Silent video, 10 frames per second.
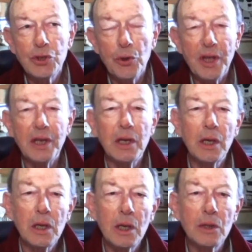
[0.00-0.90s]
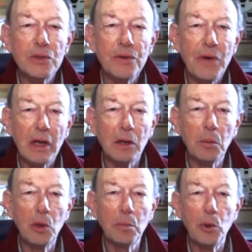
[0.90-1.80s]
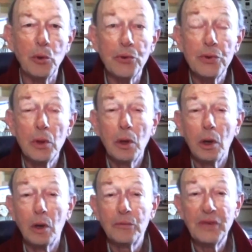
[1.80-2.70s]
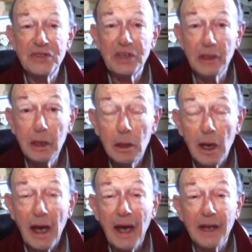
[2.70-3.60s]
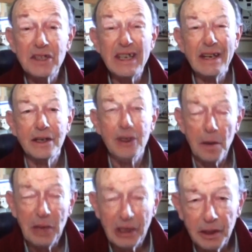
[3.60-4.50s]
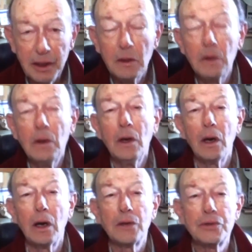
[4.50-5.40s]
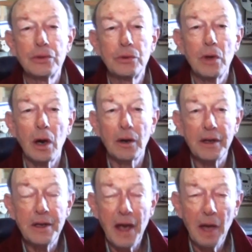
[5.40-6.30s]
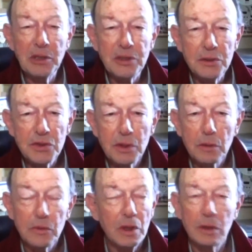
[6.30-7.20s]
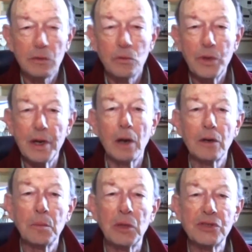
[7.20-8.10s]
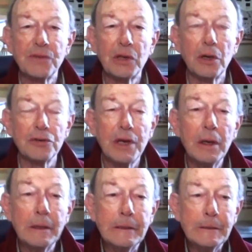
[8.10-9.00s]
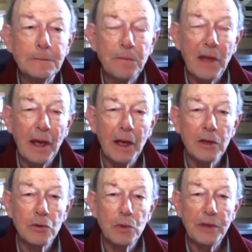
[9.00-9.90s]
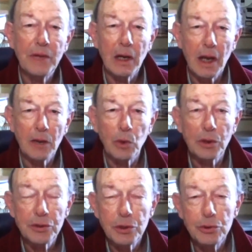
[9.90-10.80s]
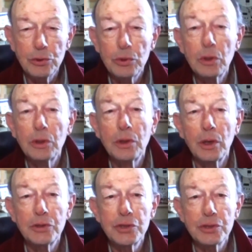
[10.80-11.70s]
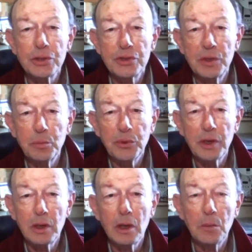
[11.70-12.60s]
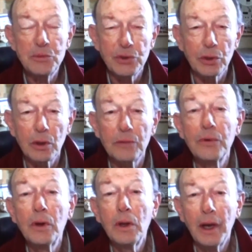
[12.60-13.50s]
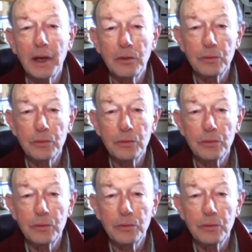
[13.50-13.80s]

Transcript: so that it is available both physically and economically to our inhabitants, then we aren't much of a country. And we've got a lot of work to do just to simply observe